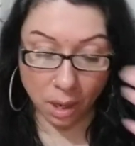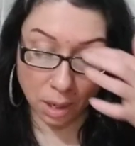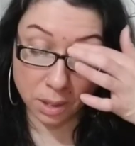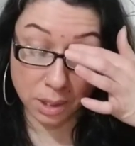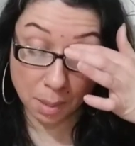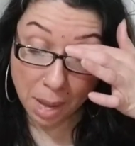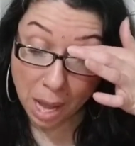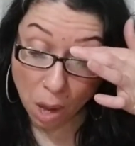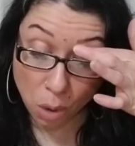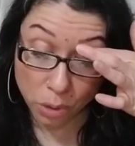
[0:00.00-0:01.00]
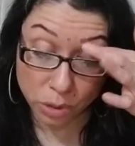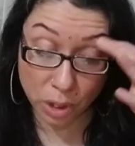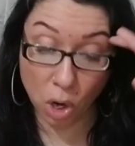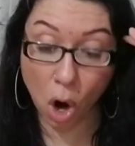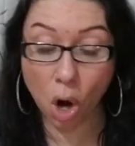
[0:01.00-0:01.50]
Somehow there's a
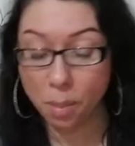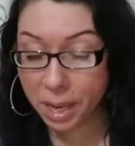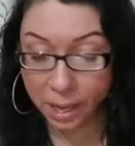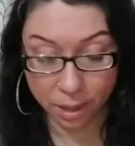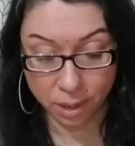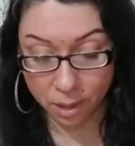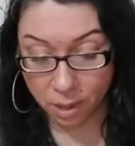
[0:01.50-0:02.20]
karmic